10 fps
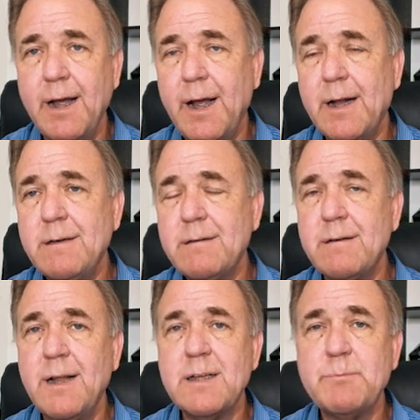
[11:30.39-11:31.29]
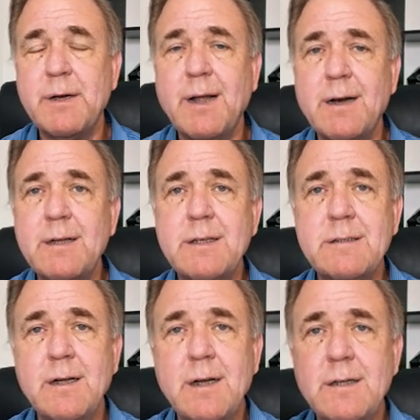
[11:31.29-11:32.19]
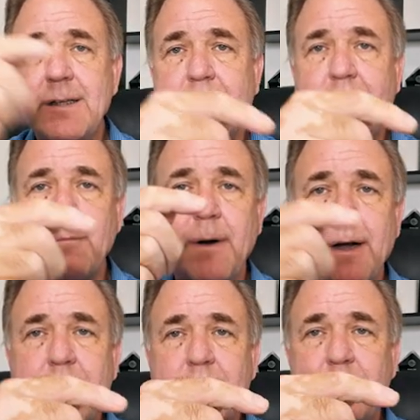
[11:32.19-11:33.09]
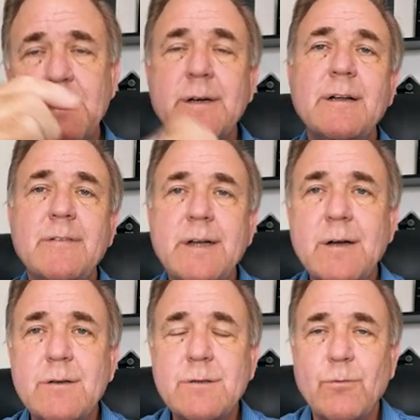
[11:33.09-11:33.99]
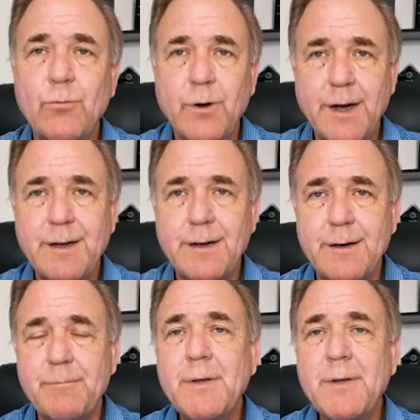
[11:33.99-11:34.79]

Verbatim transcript: And last but not least, check out my other community videos right here.